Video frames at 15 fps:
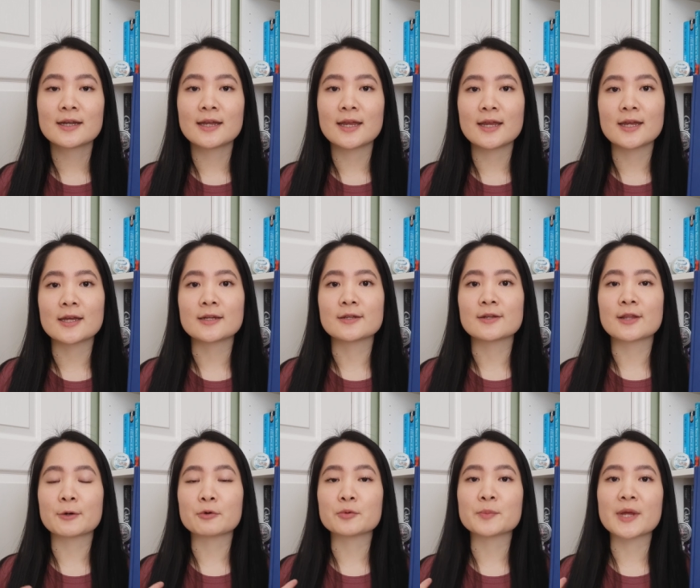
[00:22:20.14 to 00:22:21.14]
and
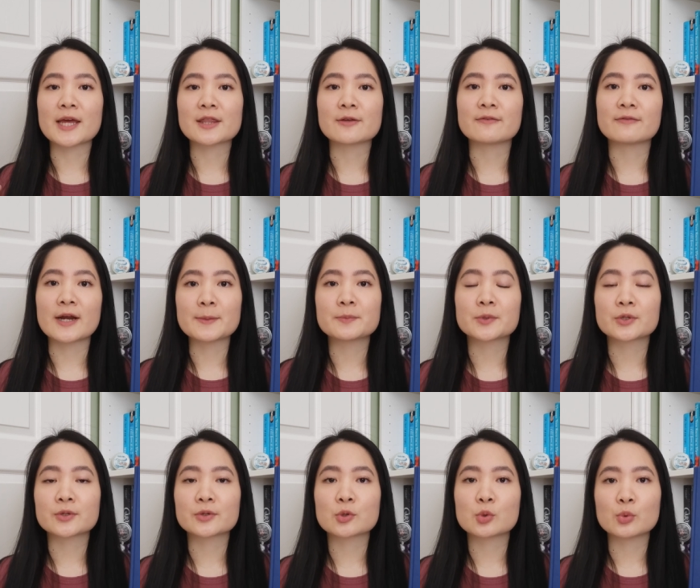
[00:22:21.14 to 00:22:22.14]
that would be at the
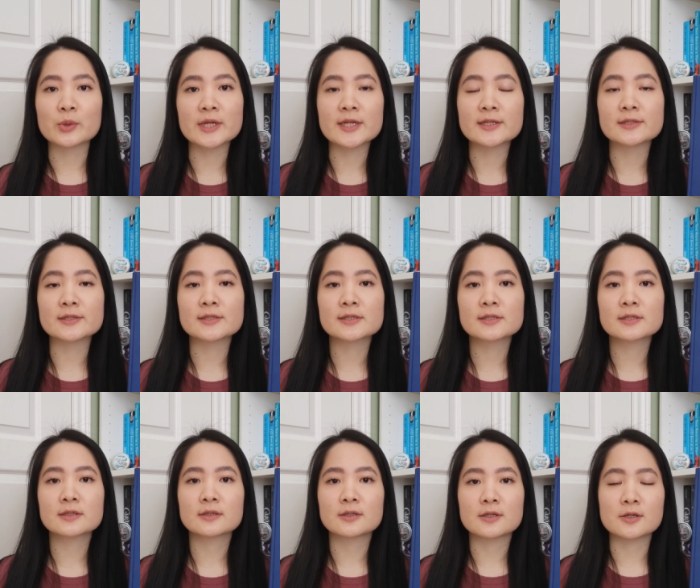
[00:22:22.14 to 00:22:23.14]
Viper Queen's
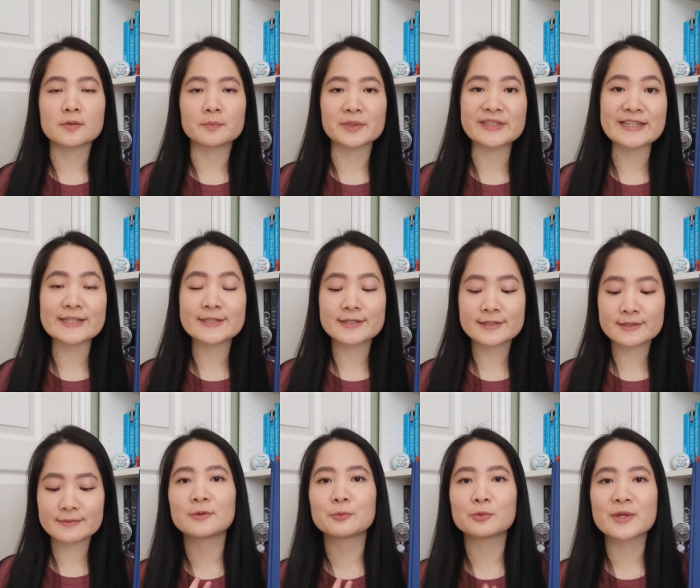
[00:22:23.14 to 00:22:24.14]
um, place.
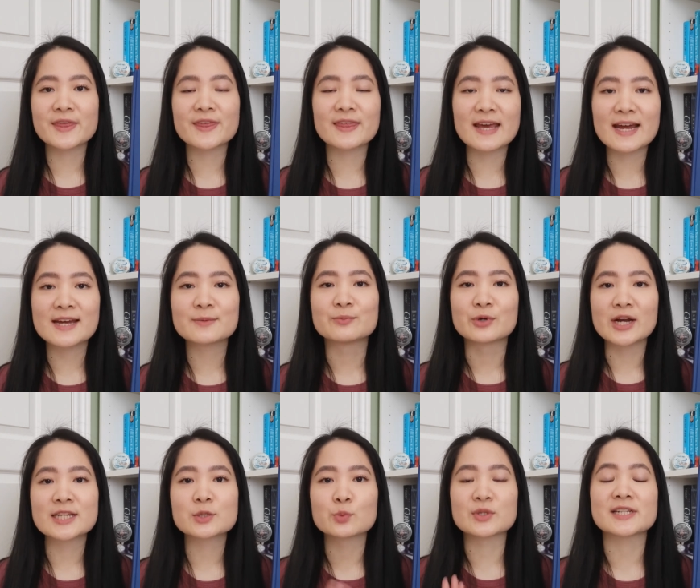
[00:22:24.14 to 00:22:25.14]
With that,
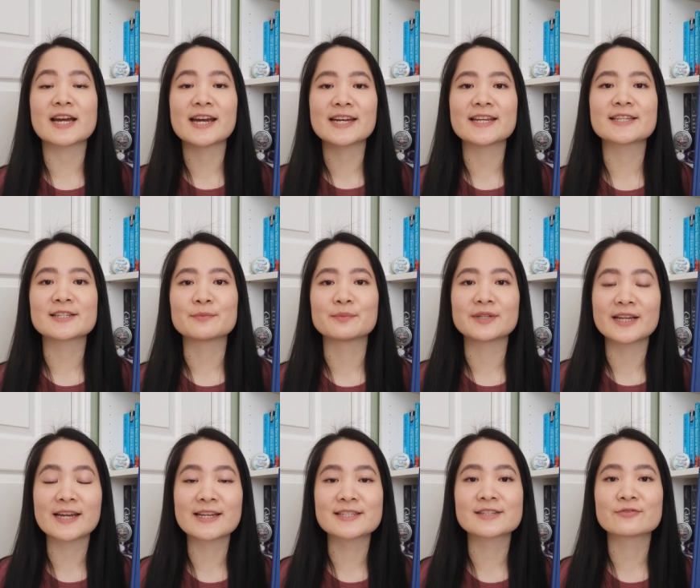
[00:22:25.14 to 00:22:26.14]
Bryce was hiding some
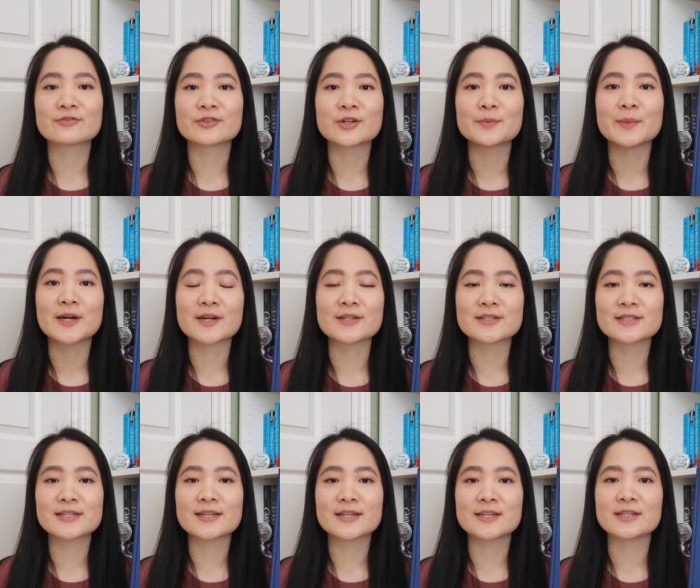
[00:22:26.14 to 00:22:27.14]
plans from
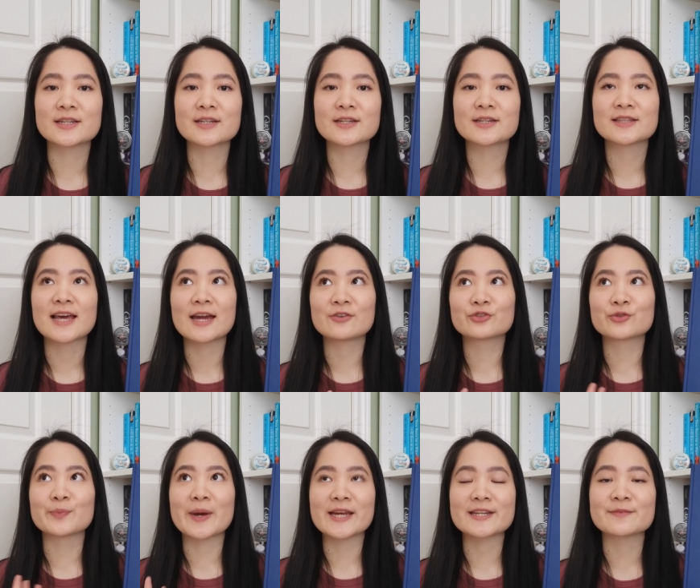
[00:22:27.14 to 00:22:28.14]
Hunt, and that
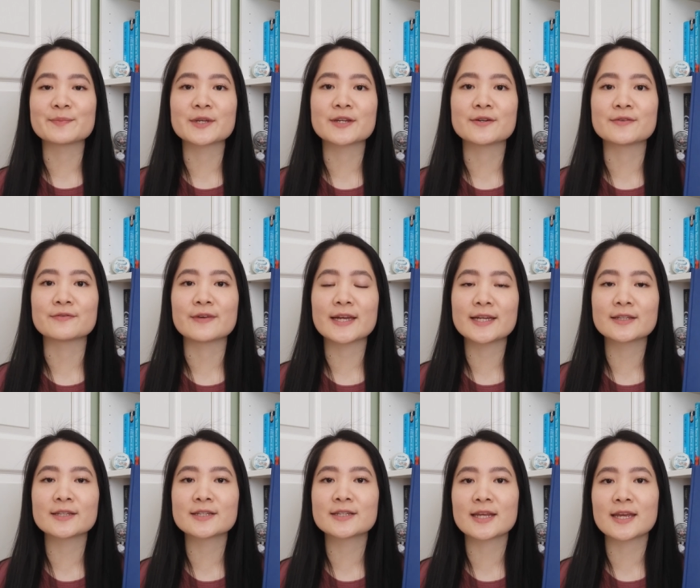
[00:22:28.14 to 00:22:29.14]
reminded me of
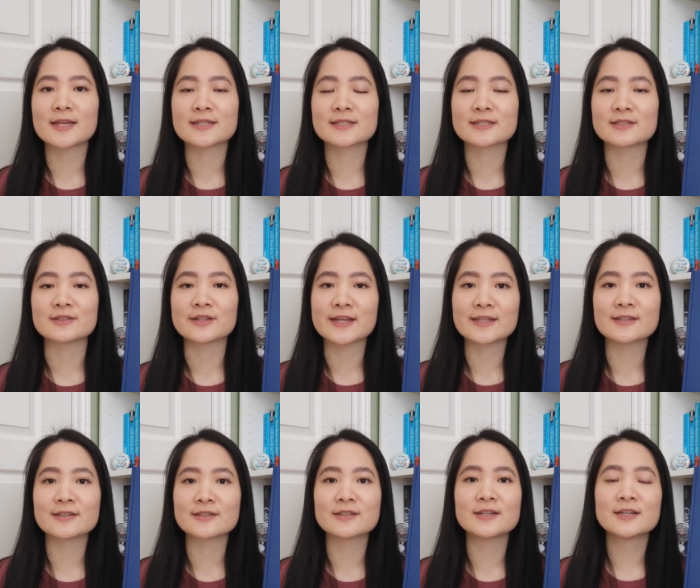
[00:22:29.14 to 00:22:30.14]
Aelin and
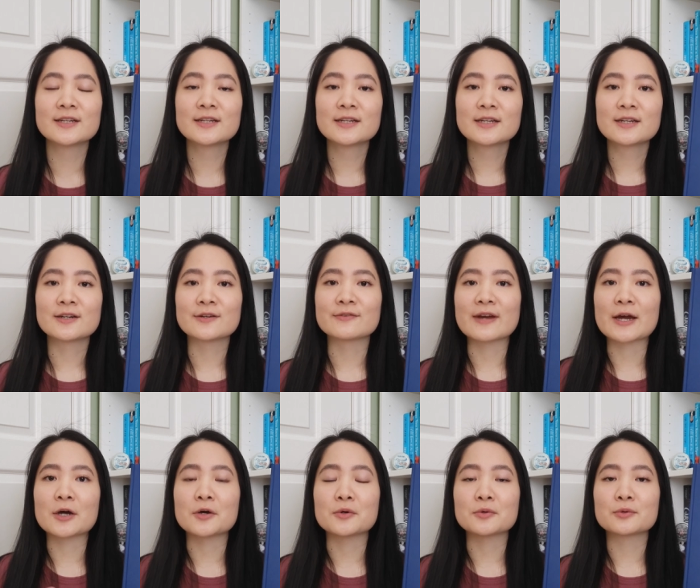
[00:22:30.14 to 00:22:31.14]
Celaena, of
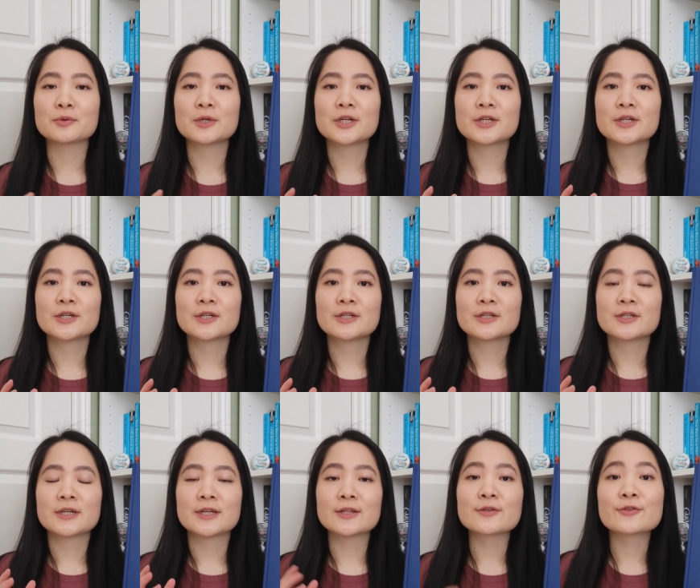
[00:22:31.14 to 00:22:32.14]
how
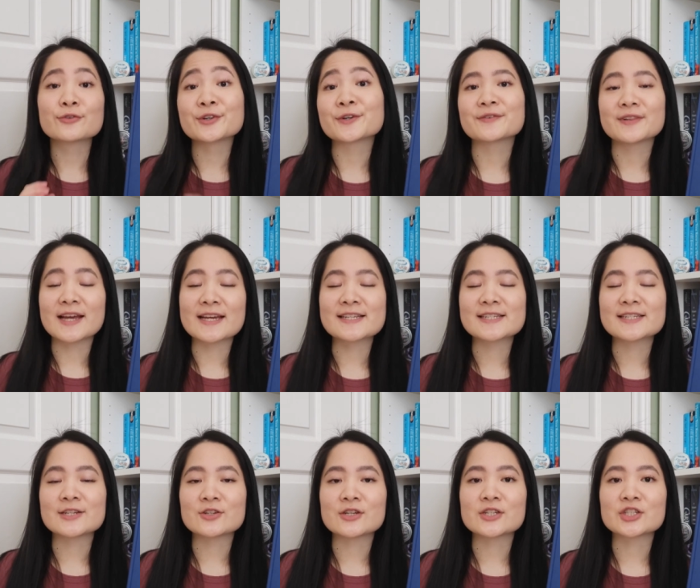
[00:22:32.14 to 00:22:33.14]
in the Throne of Glass
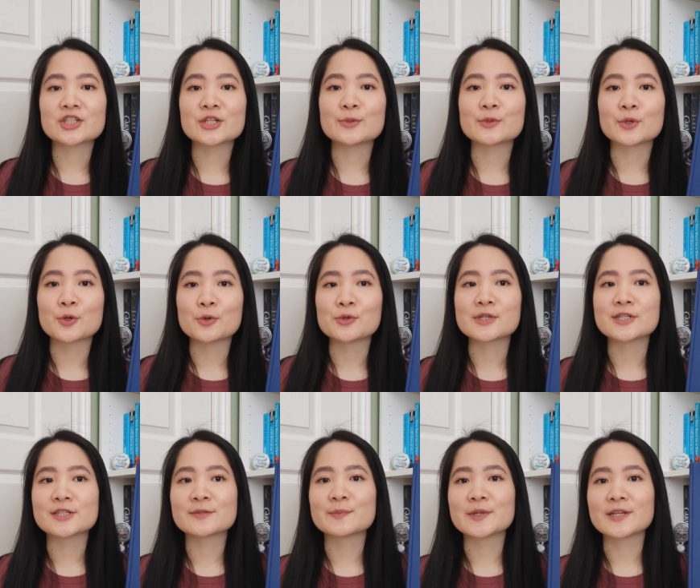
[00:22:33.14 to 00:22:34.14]
series, she would
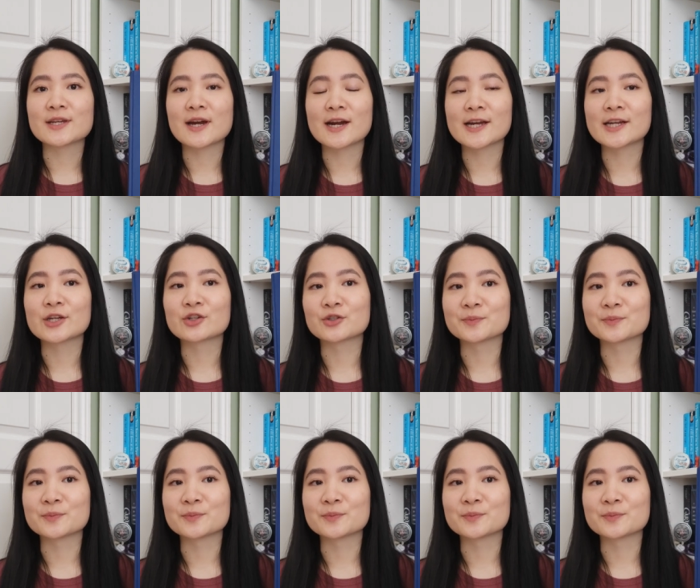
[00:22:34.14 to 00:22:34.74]
always be hiding her